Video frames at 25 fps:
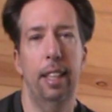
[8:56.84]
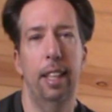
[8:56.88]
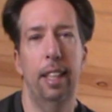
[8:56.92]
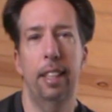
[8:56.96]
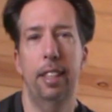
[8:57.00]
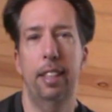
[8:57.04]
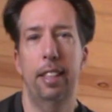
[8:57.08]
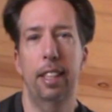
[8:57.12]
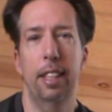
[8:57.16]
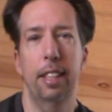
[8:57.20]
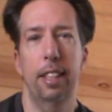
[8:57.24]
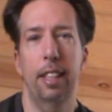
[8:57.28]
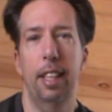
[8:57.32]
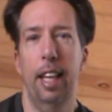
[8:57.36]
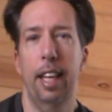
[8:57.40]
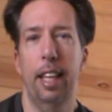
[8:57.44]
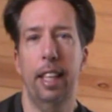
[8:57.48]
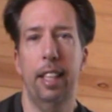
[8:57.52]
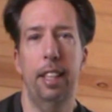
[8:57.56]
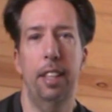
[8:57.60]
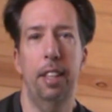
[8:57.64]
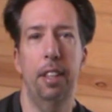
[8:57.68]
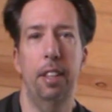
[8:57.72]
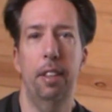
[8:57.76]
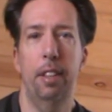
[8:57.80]
it's just
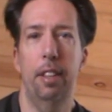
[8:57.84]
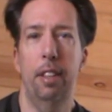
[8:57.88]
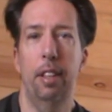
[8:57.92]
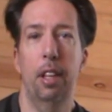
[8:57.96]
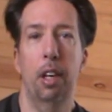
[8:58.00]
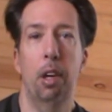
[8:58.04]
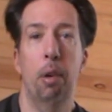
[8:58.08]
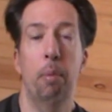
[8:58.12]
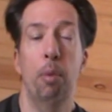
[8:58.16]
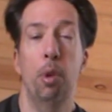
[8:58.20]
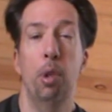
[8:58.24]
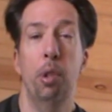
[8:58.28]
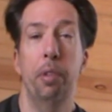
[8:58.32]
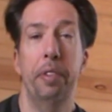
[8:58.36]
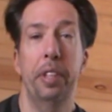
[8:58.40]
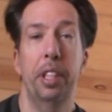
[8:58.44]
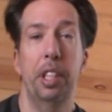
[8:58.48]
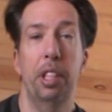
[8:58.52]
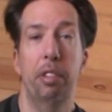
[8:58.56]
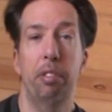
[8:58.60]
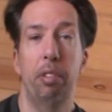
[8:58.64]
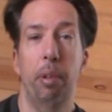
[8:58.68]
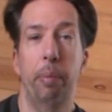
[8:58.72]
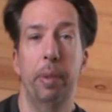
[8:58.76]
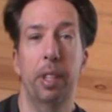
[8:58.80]
like you know
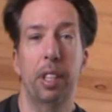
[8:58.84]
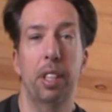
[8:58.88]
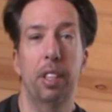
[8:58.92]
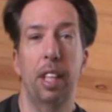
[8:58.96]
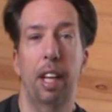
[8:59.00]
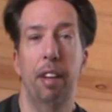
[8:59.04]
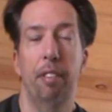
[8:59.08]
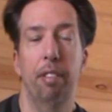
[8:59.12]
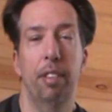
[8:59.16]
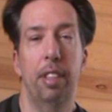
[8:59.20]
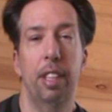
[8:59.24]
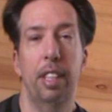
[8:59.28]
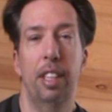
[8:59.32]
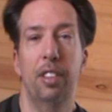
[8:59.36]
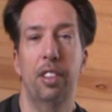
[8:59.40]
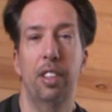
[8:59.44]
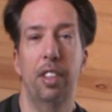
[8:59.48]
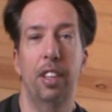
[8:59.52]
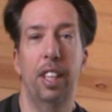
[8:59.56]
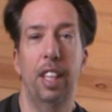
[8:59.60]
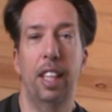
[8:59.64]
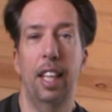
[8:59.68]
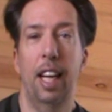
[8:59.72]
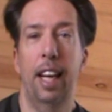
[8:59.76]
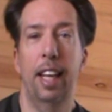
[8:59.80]
movies from the 70s
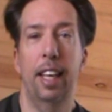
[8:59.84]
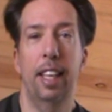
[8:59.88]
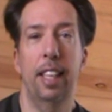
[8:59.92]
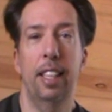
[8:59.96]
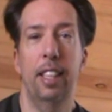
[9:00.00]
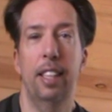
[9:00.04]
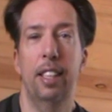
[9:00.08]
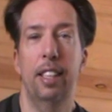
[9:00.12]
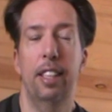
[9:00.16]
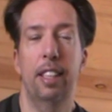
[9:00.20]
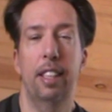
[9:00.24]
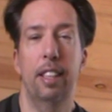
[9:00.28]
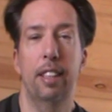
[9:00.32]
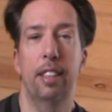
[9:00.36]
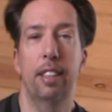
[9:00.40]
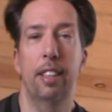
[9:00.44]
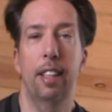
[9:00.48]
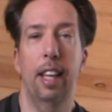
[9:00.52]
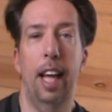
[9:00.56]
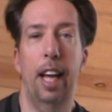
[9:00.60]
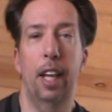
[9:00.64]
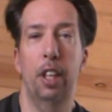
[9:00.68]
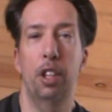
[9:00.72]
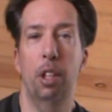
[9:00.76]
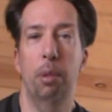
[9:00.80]
and the 80s and
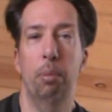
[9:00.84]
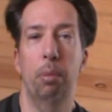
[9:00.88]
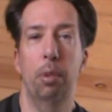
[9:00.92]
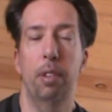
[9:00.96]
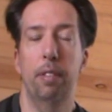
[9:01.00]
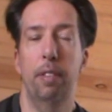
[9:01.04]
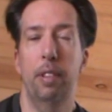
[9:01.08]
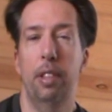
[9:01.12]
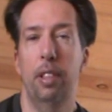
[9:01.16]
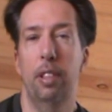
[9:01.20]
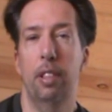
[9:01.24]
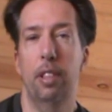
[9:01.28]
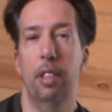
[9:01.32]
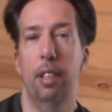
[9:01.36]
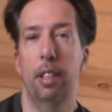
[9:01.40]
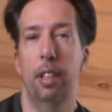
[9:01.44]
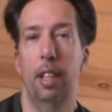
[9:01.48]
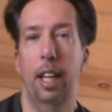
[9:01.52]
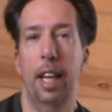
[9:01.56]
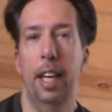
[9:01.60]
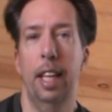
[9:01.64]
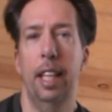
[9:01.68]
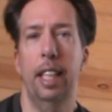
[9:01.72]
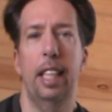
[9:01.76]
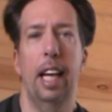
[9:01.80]
slasher movies
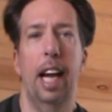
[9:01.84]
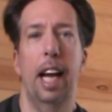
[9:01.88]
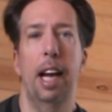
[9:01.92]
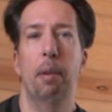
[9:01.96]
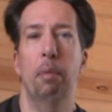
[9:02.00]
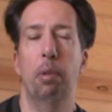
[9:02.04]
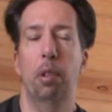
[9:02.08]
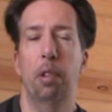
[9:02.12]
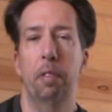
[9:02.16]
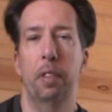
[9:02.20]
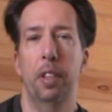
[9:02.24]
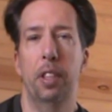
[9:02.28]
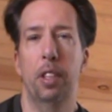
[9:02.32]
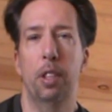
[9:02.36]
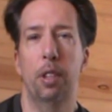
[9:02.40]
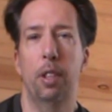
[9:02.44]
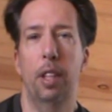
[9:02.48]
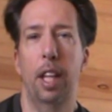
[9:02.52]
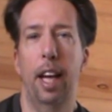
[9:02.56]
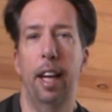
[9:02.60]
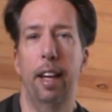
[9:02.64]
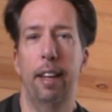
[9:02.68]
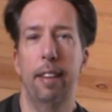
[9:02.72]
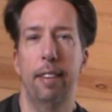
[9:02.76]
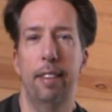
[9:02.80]
and any kind of movies
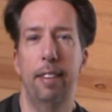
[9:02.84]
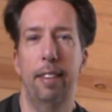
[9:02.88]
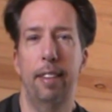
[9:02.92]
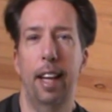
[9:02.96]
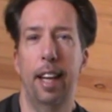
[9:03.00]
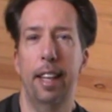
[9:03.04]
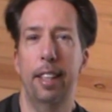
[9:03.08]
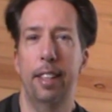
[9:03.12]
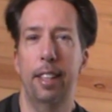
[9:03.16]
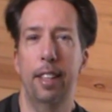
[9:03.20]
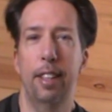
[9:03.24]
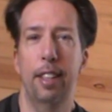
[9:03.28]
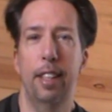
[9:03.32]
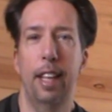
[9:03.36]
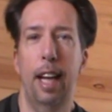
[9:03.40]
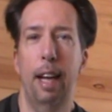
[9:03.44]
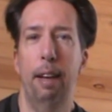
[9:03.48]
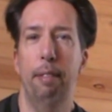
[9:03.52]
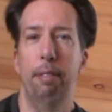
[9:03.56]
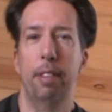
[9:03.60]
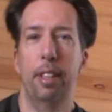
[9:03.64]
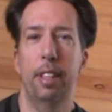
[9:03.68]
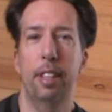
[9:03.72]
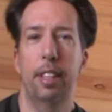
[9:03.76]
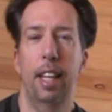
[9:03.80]
that that didn't
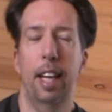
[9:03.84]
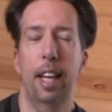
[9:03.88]
have the